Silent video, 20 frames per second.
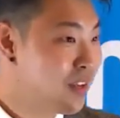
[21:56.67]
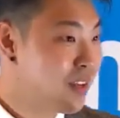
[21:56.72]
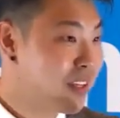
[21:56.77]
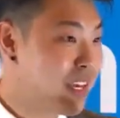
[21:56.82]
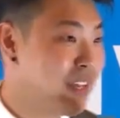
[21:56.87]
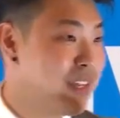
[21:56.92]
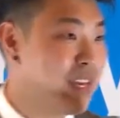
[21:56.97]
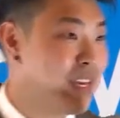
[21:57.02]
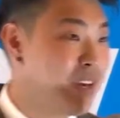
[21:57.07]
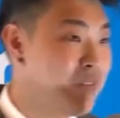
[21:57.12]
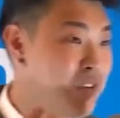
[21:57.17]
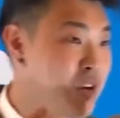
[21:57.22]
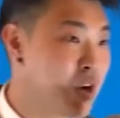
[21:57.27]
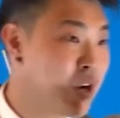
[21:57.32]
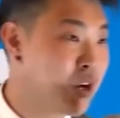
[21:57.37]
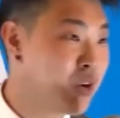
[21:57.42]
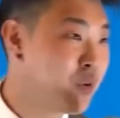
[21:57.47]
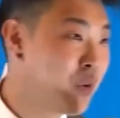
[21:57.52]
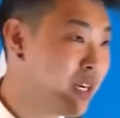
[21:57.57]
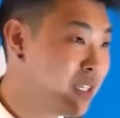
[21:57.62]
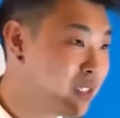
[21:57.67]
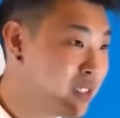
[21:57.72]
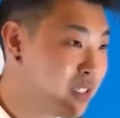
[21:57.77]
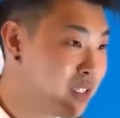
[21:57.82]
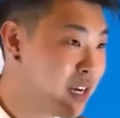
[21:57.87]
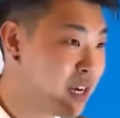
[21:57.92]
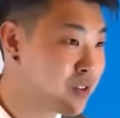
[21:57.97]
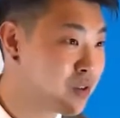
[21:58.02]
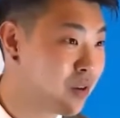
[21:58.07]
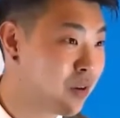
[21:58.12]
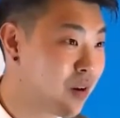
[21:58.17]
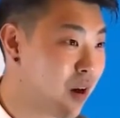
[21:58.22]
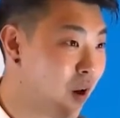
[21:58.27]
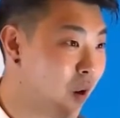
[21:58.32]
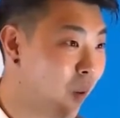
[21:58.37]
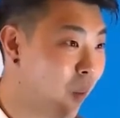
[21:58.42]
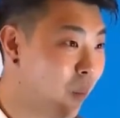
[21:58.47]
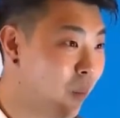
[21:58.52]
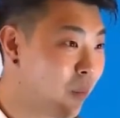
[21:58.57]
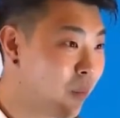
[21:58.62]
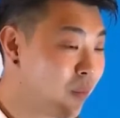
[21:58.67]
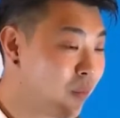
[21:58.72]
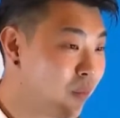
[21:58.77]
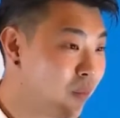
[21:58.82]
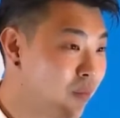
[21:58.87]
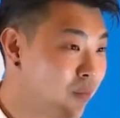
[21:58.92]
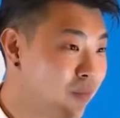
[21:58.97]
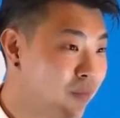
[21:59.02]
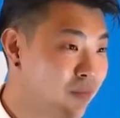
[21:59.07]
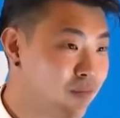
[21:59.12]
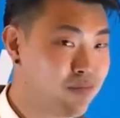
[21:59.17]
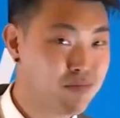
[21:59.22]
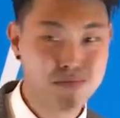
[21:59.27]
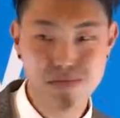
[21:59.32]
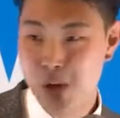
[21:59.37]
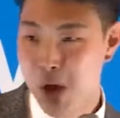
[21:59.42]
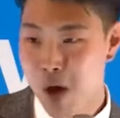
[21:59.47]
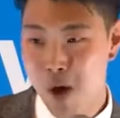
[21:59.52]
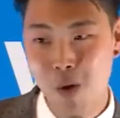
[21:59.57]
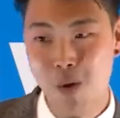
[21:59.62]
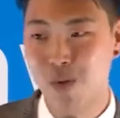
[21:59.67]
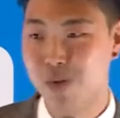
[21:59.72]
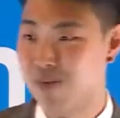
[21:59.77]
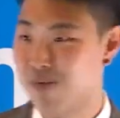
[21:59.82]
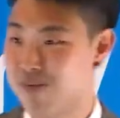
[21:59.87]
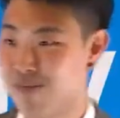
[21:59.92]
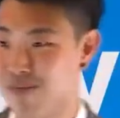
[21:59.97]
Can they give you a good reason? Yes or no? No.